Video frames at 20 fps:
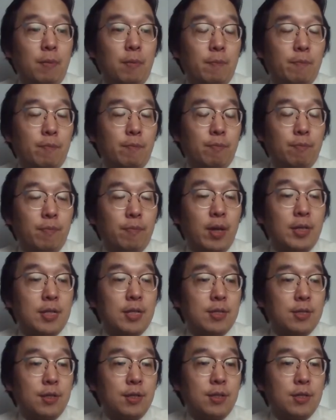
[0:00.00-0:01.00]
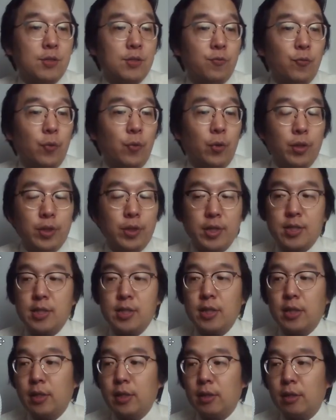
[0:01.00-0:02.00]
medicines for this
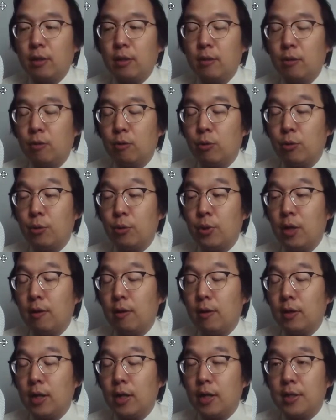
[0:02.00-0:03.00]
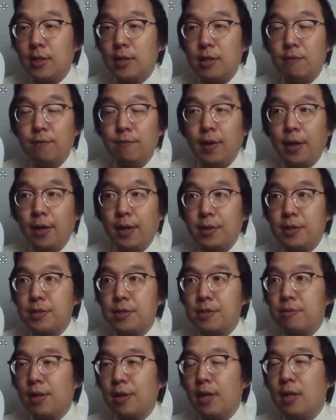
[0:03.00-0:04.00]
Corona-19 virus,
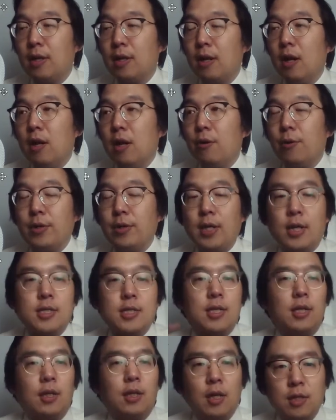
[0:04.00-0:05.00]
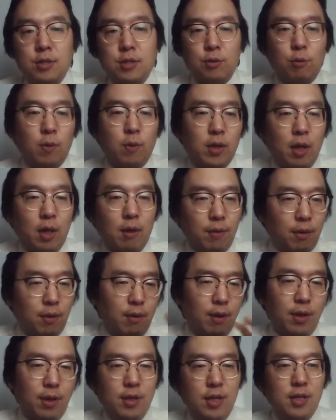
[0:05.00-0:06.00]
right? Or testing kits or whatever, right?
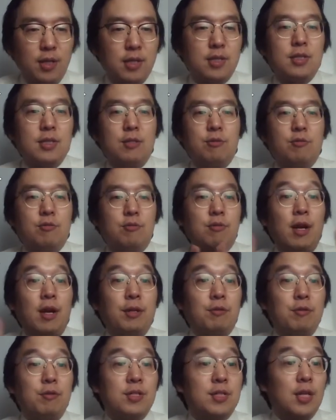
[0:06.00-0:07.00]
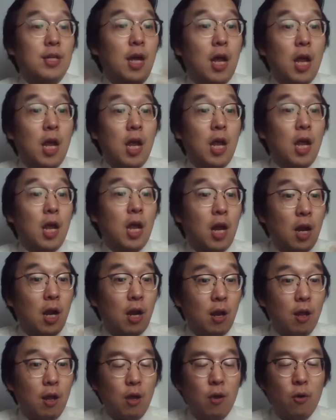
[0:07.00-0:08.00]
He's trying to sell
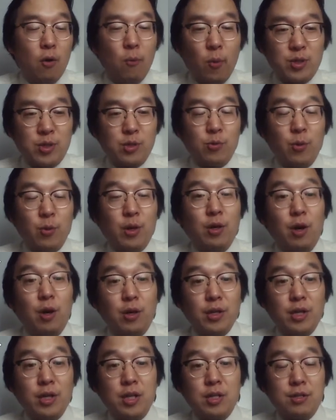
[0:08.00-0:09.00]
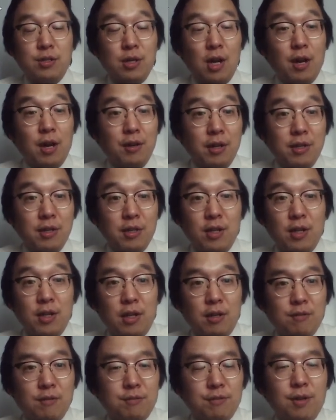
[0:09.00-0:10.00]
what's going on in his R&D,
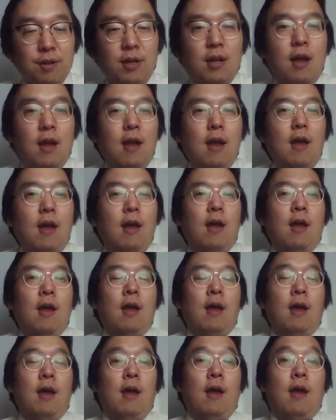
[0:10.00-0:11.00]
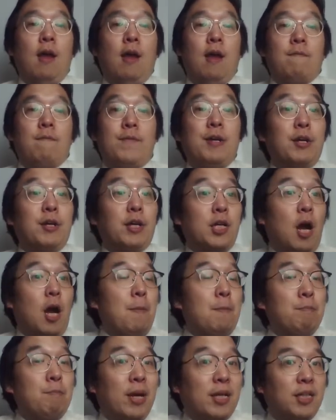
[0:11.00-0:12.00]
right? Very
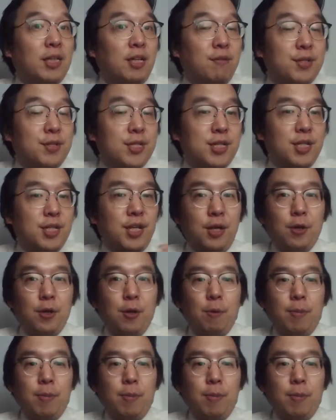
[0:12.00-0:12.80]
combative CEO, by the